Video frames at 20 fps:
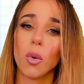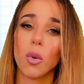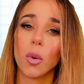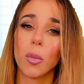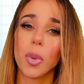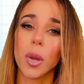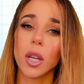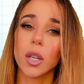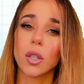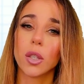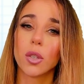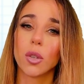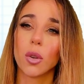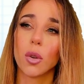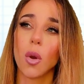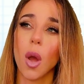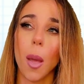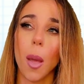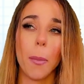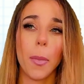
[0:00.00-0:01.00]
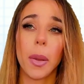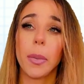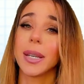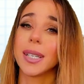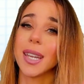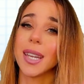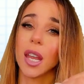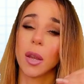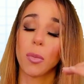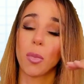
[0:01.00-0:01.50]
would be to maybe
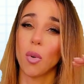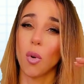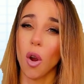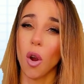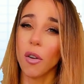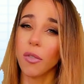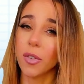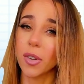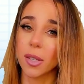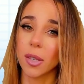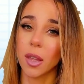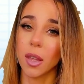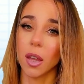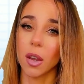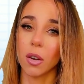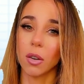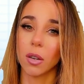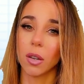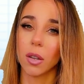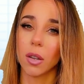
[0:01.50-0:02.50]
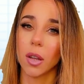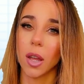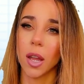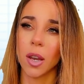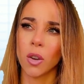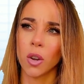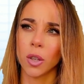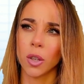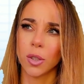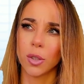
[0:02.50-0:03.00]
take profits there
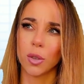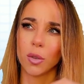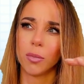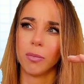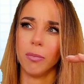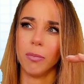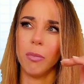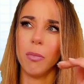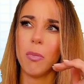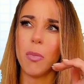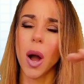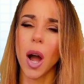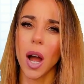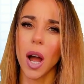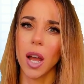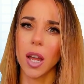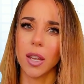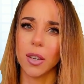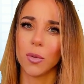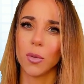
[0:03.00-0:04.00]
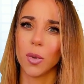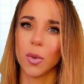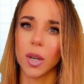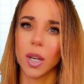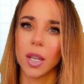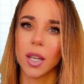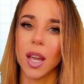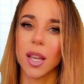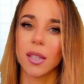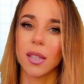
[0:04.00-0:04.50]
and not to buy when
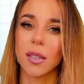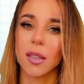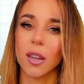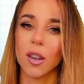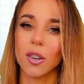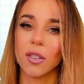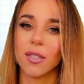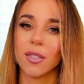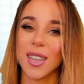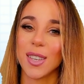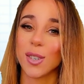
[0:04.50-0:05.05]
it gets there.